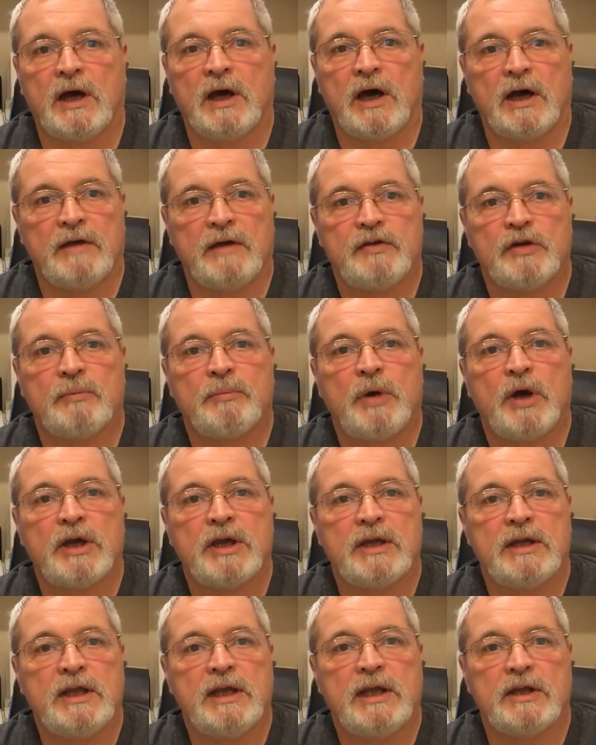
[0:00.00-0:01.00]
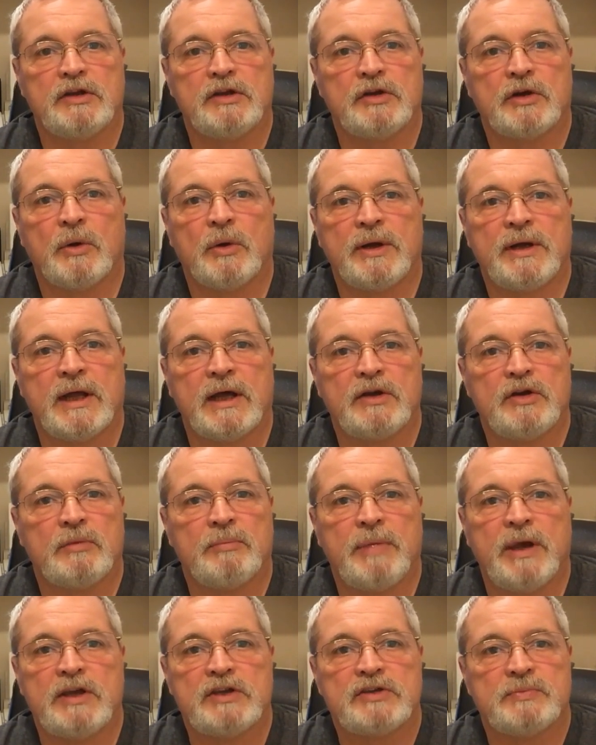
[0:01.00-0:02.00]
If you're bugging in, you're going down to your
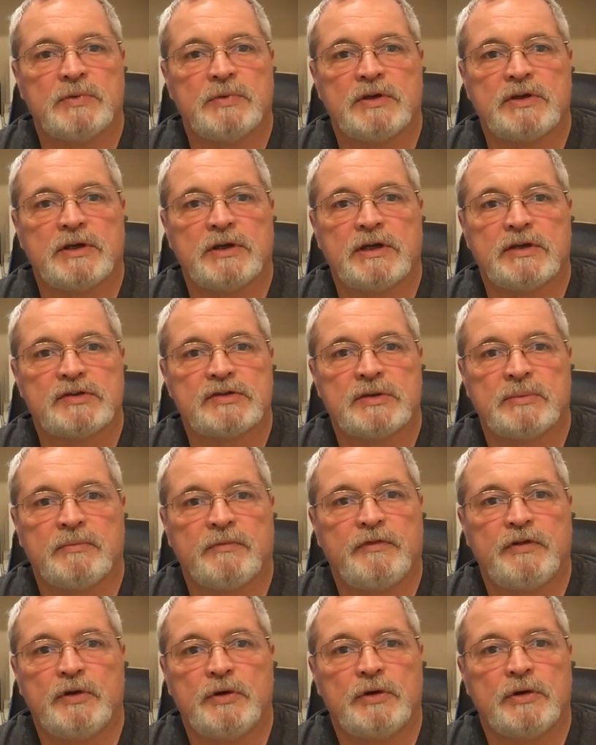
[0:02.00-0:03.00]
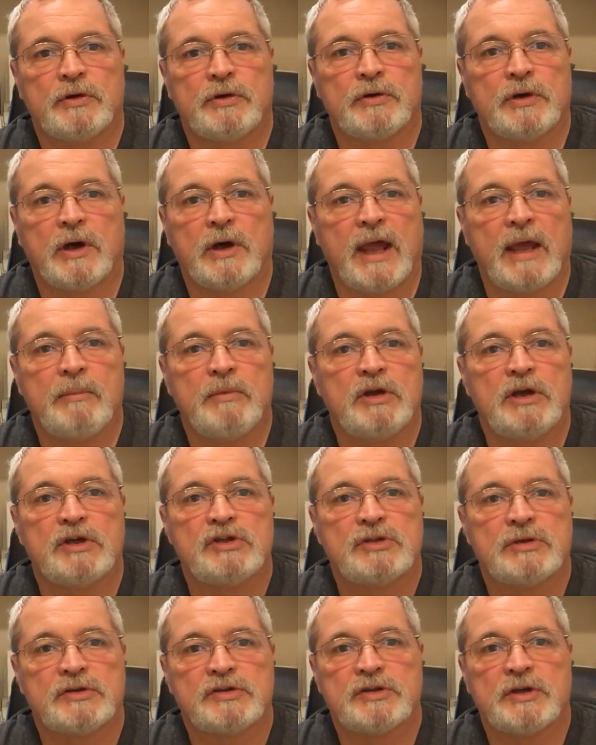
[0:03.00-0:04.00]
basement to get some food or
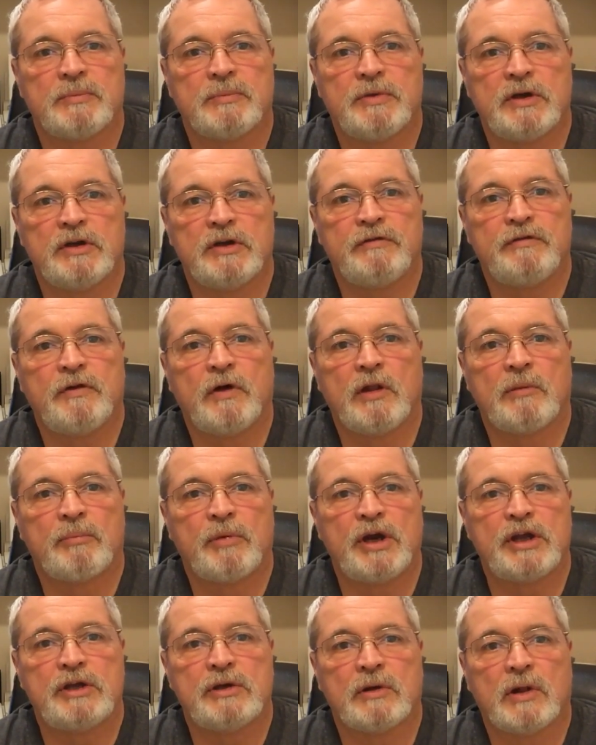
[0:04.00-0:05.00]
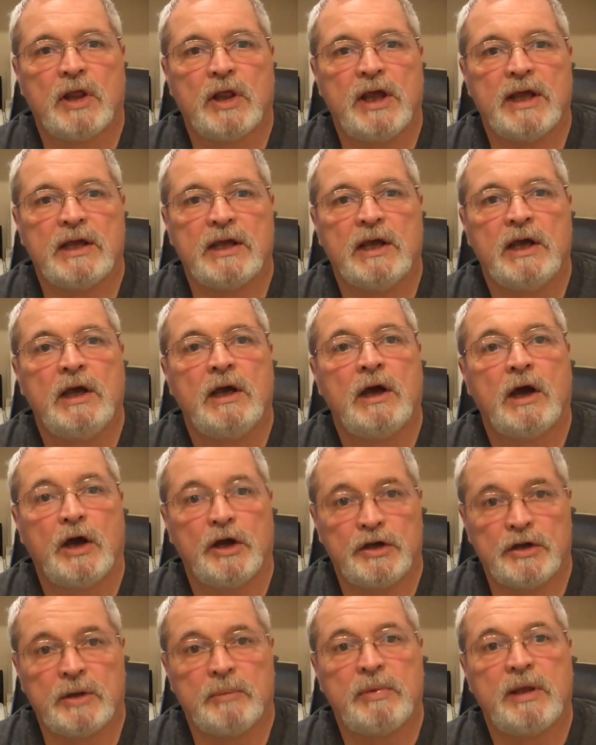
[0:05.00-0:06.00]
ammunition or something, and you fall and break your leg. Are
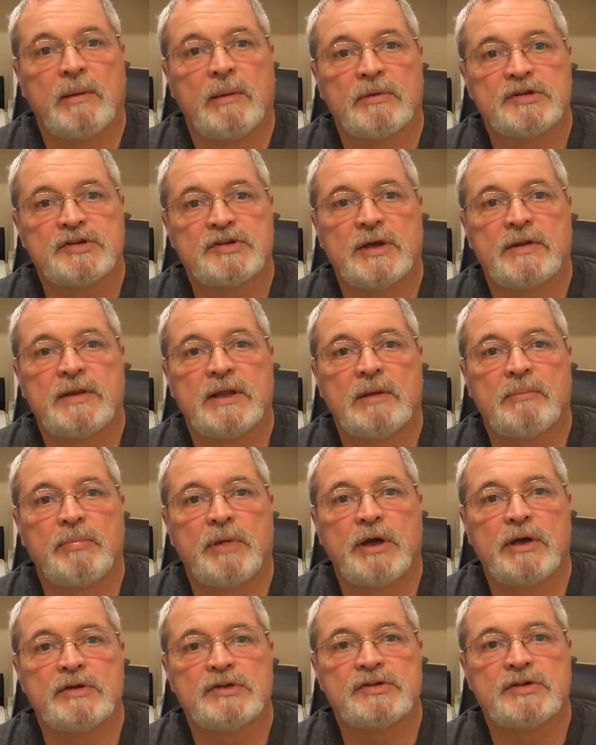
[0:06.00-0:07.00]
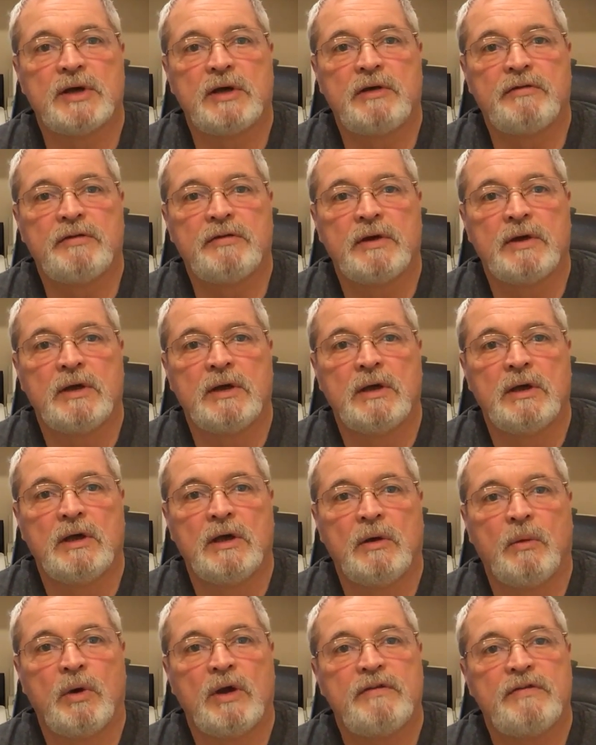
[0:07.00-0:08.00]
you going to be able to set that by yourself?
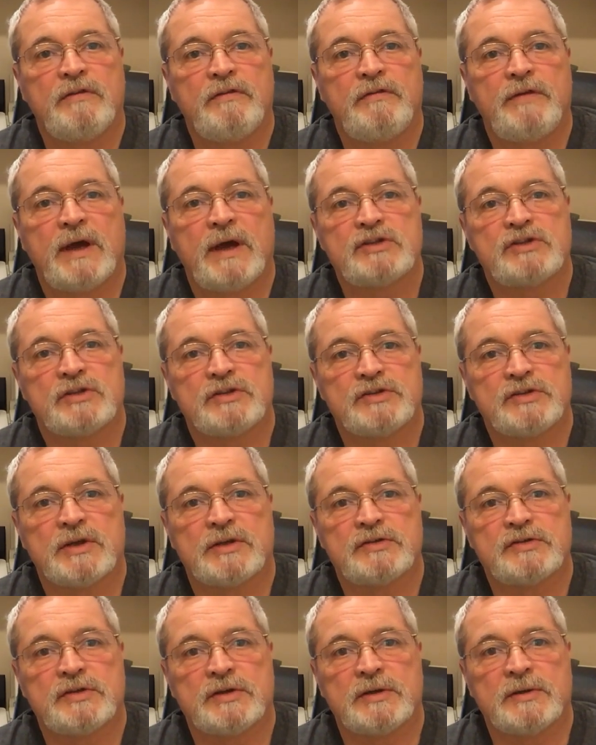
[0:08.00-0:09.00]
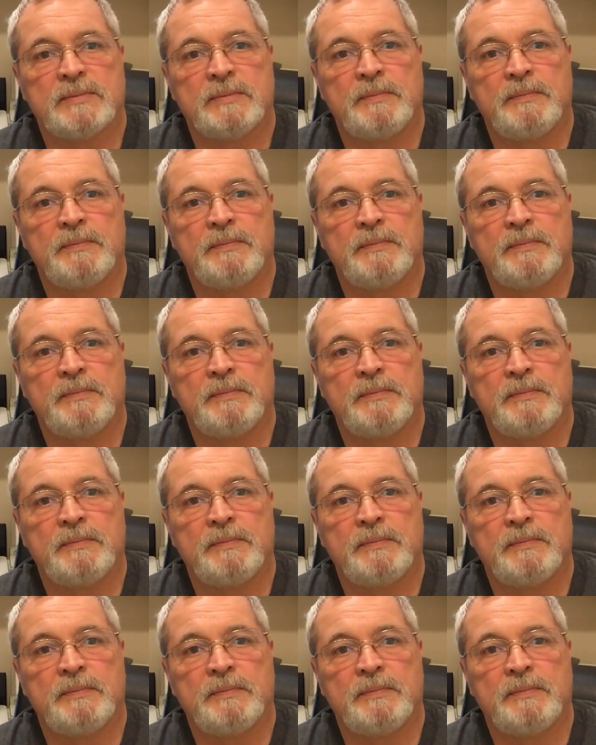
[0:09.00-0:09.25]
What if infection sets in?